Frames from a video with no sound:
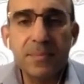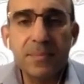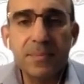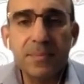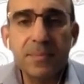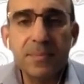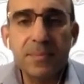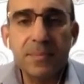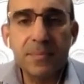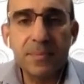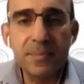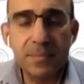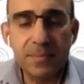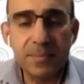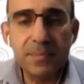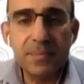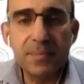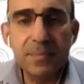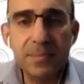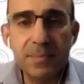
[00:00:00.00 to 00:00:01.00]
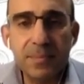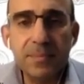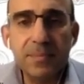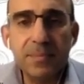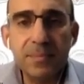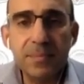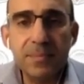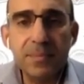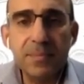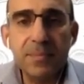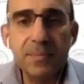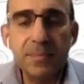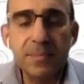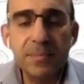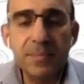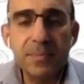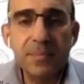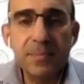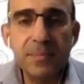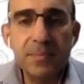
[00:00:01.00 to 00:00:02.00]

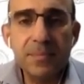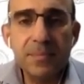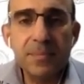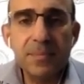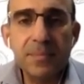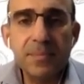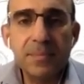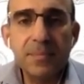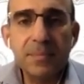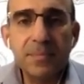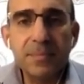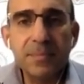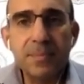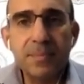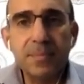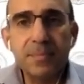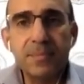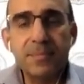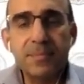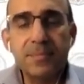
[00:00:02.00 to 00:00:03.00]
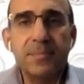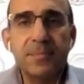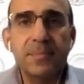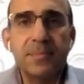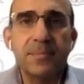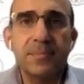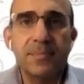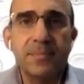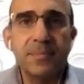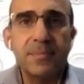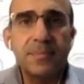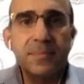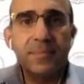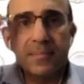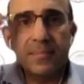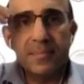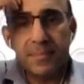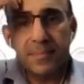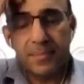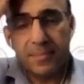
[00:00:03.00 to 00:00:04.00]

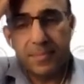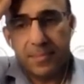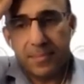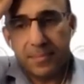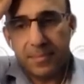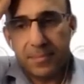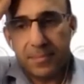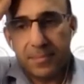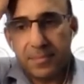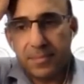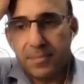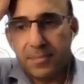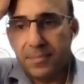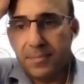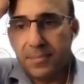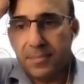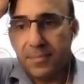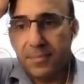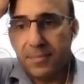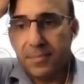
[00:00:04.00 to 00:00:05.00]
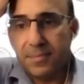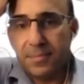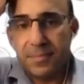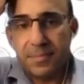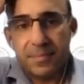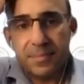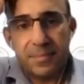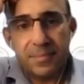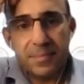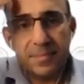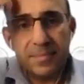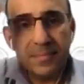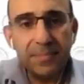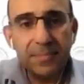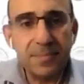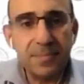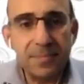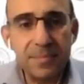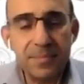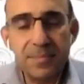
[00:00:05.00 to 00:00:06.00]

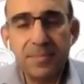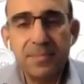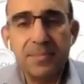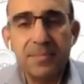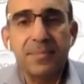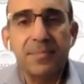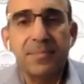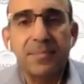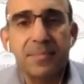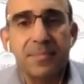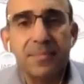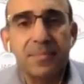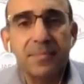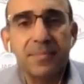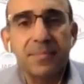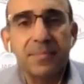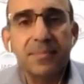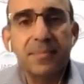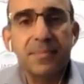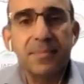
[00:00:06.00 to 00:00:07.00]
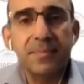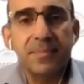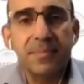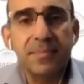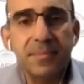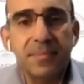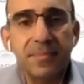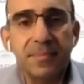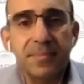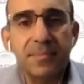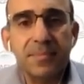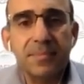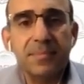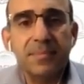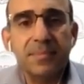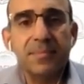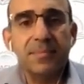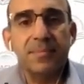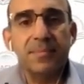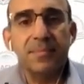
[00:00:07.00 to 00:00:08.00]
No words are spoken by the person on screen.